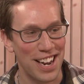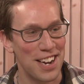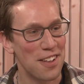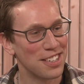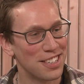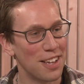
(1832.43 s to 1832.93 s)
I
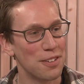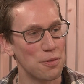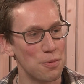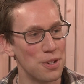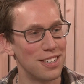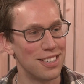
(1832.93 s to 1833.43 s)
know that sounds
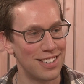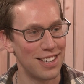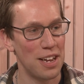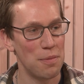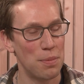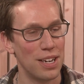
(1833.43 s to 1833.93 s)
weird to
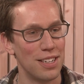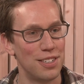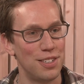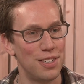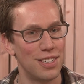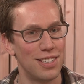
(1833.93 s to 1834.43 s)
say, but it's
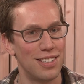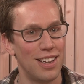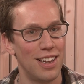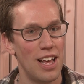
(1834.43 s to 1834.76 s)
just